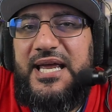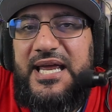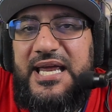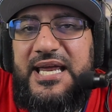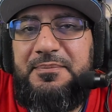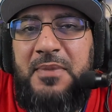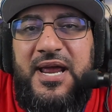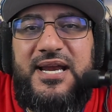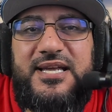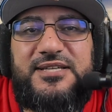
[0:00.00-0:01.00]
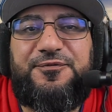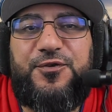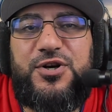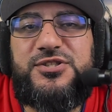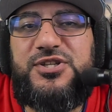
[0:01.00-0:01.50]
he made his
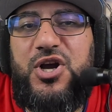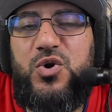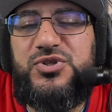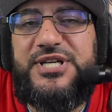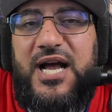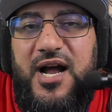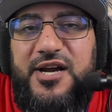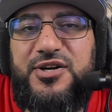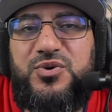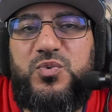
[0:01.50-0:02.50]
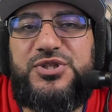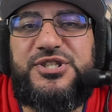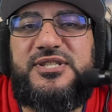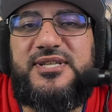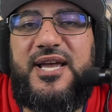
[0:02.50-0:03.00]
first coaching hire, which
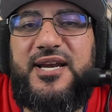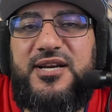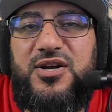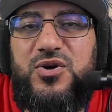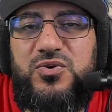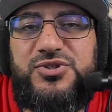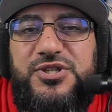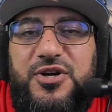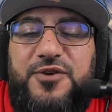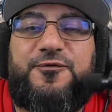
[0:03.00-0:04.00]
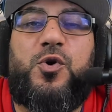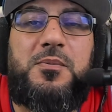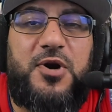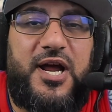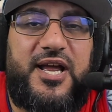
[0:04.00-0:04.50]
is head coach or
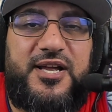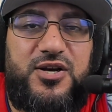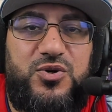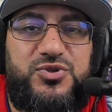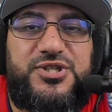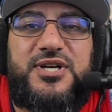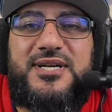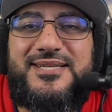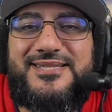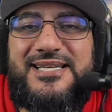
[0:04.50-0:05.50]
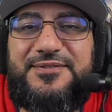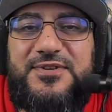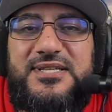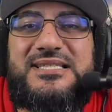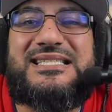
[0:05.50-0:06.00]
former head coach
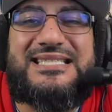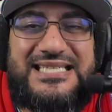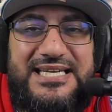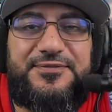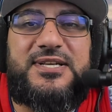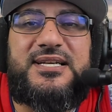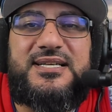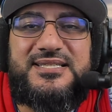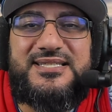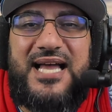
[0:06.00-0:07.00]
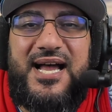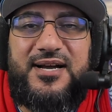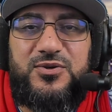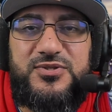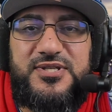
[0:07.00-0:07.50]
Stephan
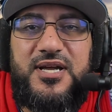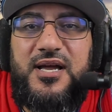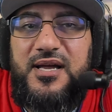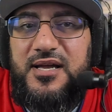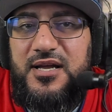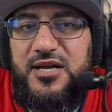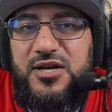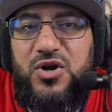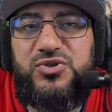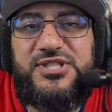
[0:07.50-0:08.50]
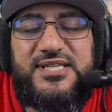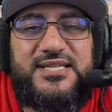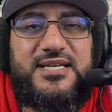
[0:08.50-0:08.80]
Silas. Coach